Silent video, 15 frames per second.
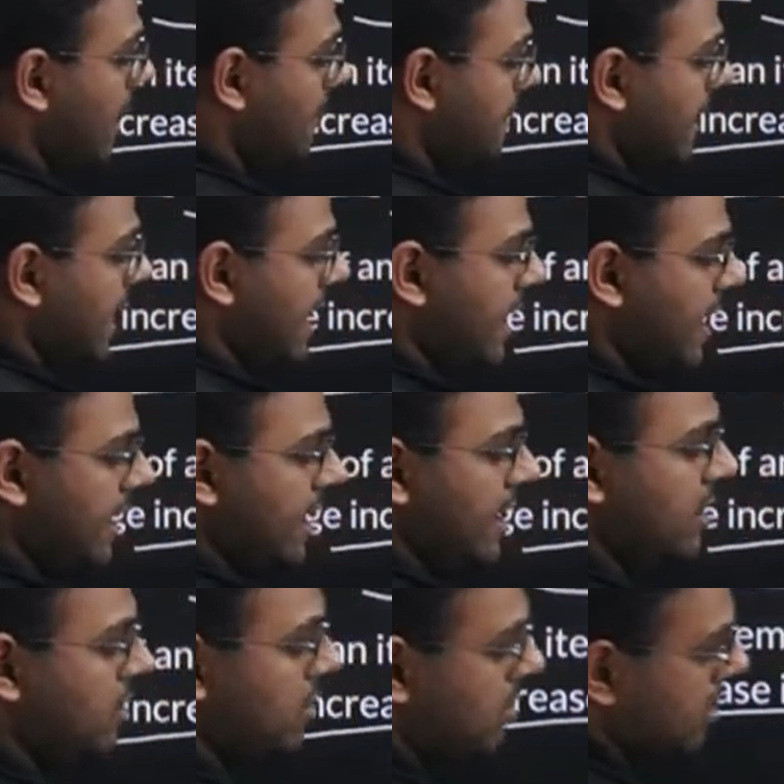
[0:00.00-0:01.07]
apply
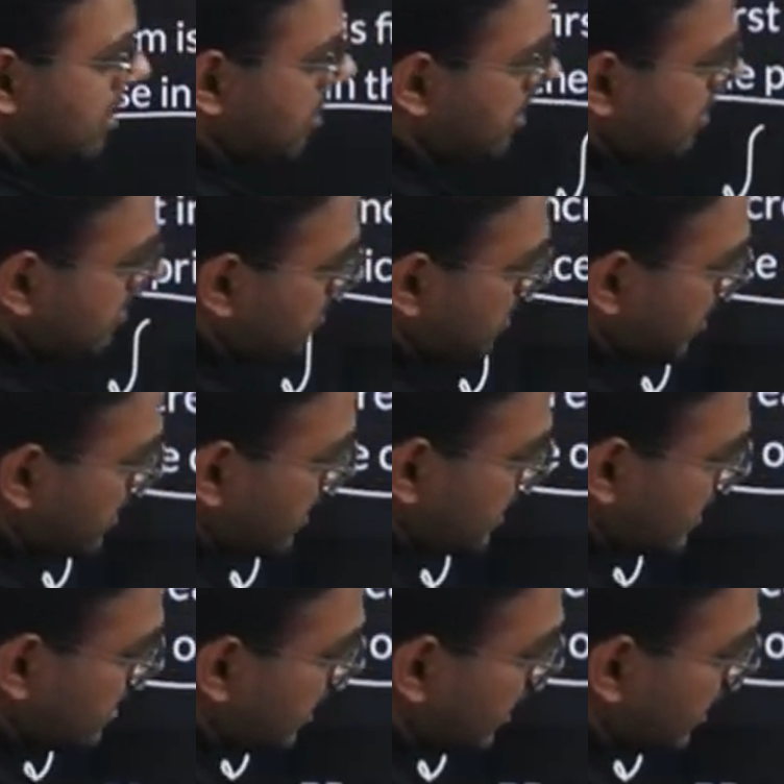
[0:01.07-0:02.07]
again, because there is a